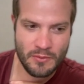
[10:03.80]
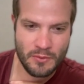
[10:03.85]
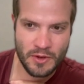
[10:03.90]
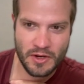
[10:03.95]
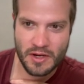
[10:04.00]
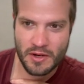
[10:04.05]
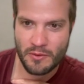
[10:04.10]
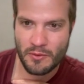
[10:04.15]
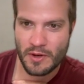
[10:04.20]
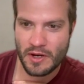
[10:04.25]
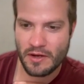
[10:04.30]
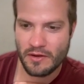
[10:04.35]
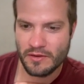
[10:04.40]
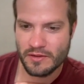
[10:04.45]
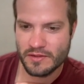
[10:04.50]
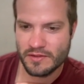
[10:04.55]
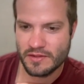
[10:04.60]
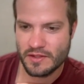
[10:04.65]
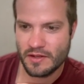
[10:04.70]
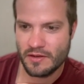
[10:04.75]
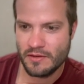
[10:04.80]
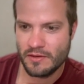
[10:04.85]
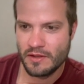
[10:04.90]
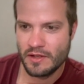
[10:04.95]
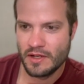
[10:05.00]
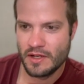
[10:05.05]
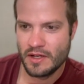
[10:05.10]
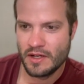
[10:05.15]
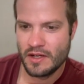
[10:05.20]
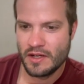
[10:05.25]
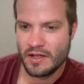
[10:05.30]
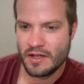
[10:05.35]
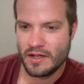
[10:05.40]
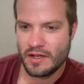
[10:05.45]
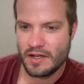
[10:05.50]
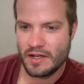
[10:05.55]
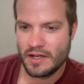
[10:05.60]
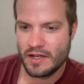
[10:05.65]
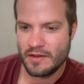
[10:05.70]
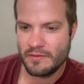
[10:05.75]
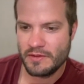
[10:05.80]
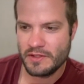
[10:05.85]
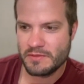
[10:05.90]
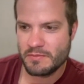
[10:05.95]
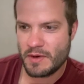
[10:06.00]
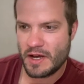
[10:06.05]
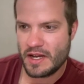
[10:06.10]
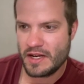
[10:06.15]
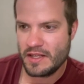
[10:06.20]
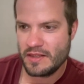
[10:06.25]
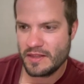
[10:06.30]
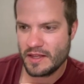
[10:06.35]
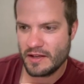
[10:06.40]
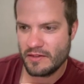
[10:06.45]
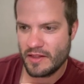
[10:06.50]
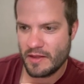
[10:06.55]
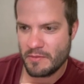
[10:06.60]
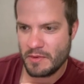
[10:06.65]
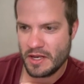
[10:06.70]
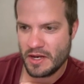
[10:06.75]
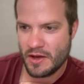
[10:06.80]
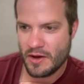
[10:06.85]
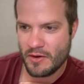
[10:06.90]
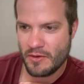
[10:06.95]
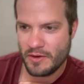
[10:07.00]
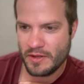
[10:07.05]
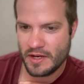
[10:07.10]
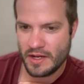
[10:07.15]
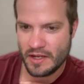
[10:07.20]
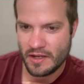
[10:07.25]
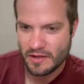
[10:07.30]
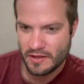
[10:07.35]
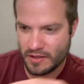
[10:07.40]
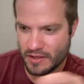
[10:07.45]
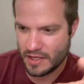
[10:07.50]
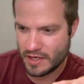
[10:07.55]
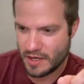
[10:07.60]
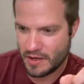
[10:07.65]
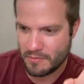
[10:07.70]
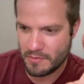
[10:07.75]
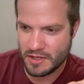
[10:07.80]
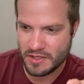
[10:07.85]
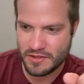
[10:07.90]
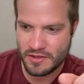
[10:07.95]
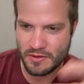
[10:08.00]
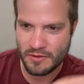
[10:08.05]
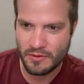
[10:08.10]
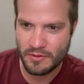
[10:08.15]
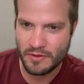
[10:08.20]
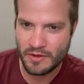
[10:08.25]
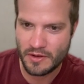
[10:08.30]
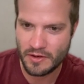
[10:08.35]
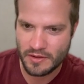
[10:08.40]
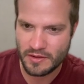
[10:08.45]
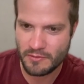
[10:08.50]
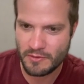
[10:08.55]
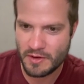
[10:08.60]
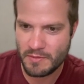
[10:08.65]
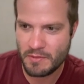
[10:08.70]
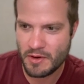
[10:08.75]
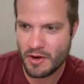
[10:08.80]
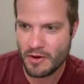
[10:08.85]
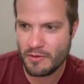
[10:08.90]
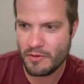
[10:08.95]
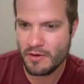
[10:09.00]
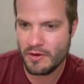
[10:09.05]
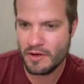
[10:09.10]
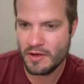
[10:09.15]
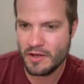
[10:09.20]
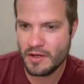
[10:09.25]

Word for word: working well. So uh, if you spot anything, let me know in a GitHub issue on the repo.